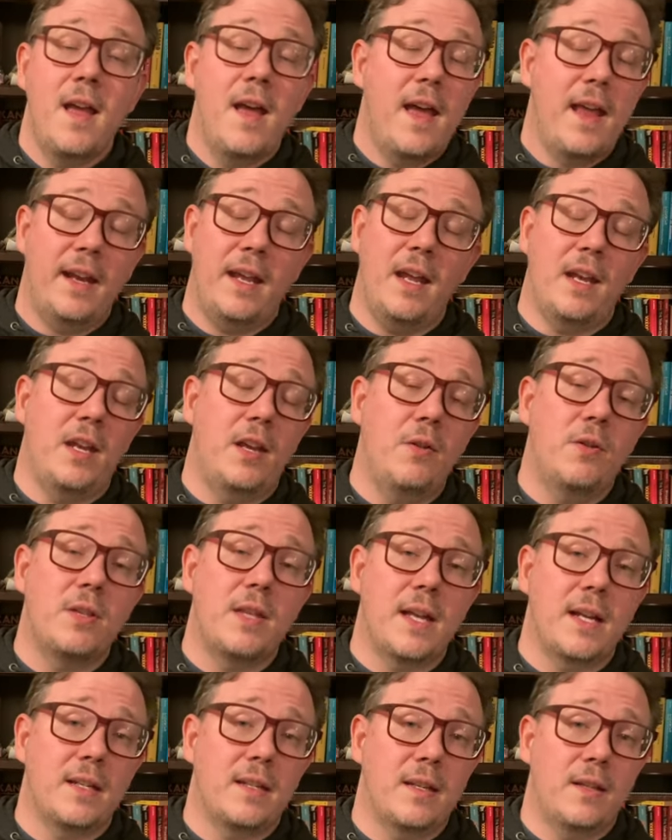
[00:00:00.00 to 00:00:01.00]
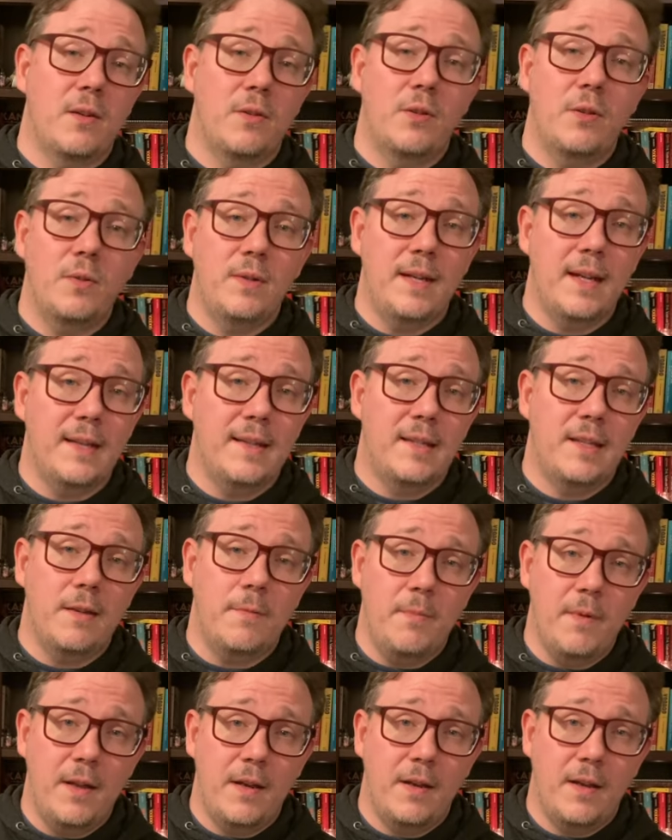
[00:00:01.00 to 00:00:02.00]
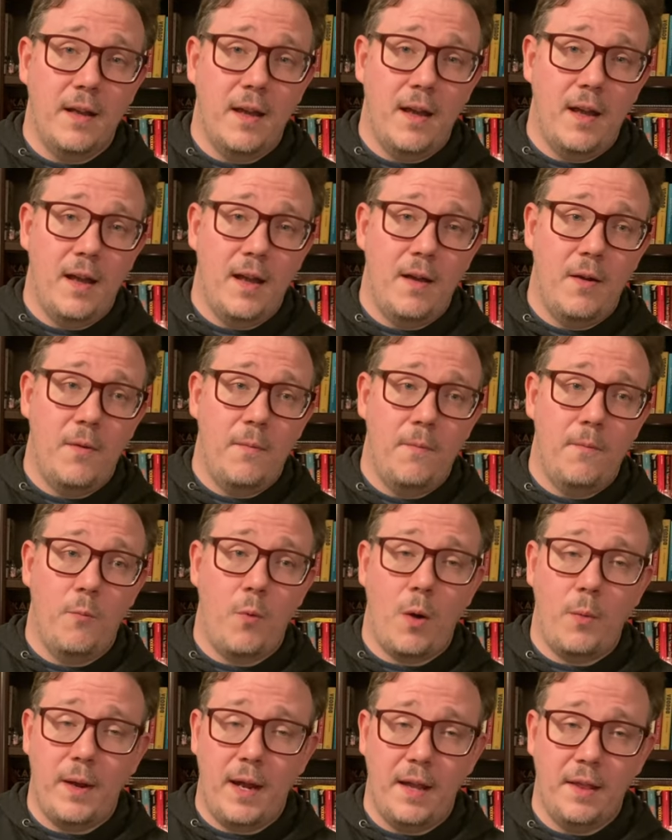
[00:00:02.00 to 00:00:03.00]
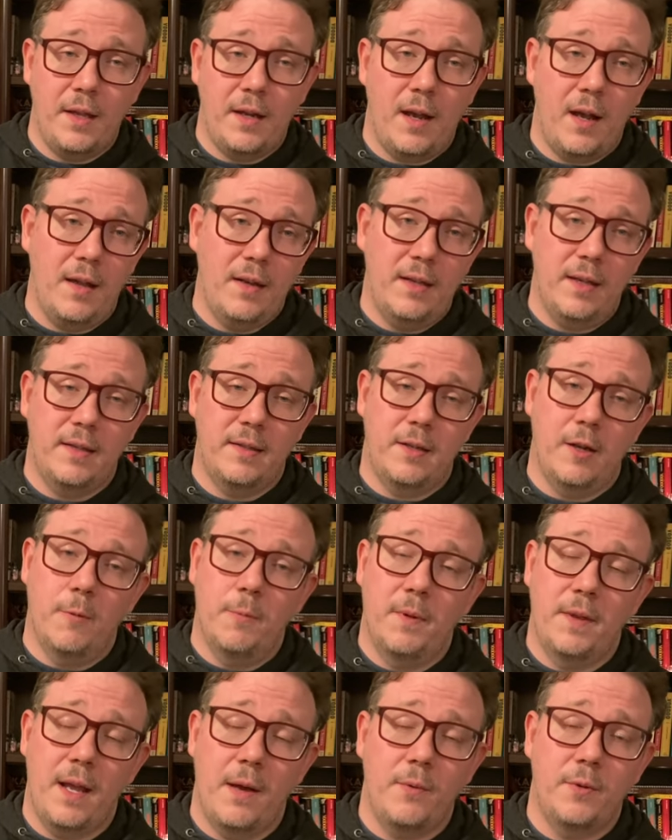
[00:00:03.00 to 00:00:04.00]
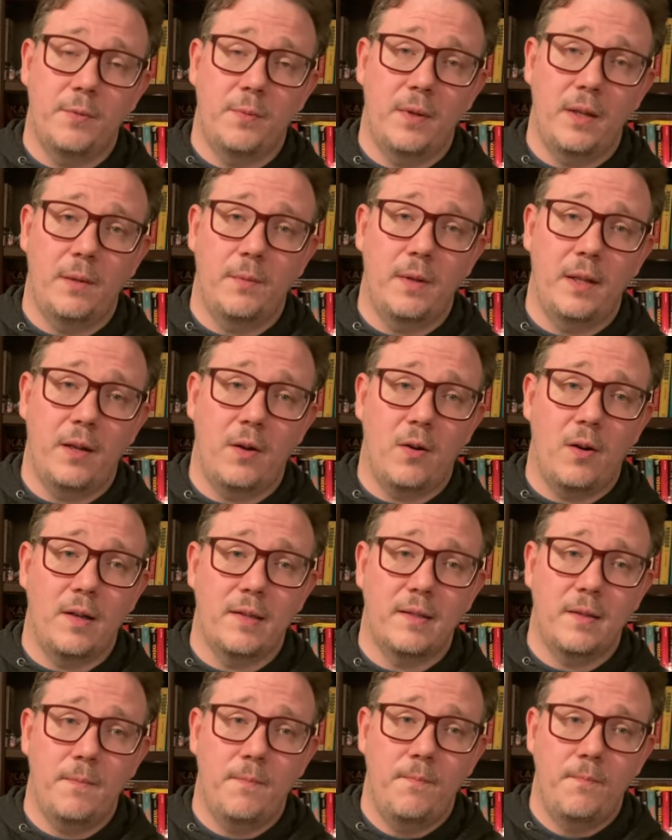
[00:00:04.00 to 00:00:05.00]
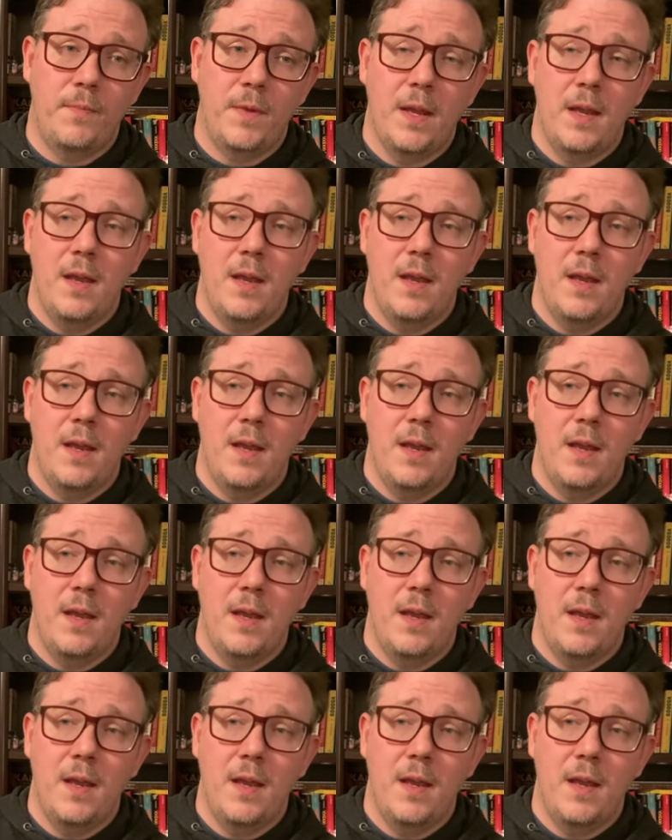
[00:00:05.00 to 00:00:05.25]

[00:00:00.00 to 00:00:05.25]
And again, huge thanks to those who did submit uh, while we had the contest open. That was really, really awesome.